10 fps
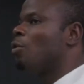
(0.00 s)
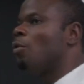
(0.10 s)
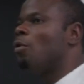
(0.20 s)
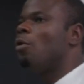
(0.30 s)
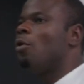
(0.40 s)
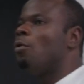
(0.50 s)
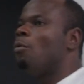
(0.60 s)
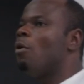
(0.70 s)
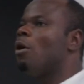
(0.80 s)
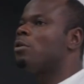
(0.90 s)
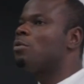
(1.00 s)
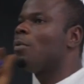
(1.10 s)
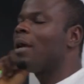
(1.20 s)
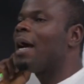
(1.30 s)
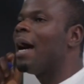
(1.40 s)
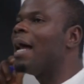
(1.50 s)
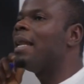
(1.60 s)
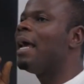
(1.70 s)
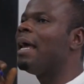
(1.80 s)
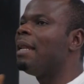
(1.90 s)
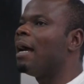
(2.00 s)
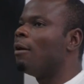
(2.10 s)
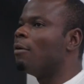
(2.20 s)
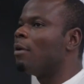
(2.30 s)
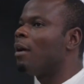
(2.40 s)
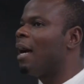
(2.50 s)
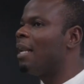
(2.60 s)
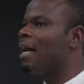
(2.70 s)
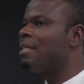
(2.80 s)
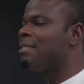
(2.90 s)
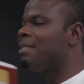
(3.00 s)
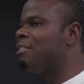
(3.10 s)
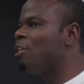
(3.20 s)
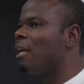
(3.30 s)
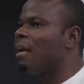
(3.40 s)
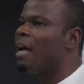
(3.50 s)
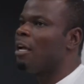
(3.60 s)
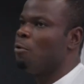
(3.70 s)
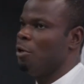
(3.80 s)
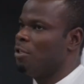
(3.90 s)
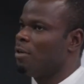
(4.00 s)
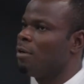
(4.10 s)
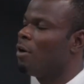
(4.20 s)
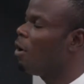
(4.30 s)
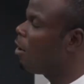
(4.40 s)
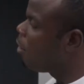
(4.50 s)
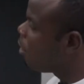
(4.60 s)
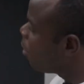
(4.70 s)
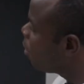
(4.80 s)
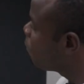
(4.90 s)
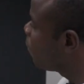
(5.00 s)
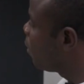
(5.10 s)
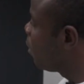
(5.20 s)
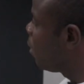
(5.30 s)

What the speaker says: to what we had earlier on. And that is the general equation of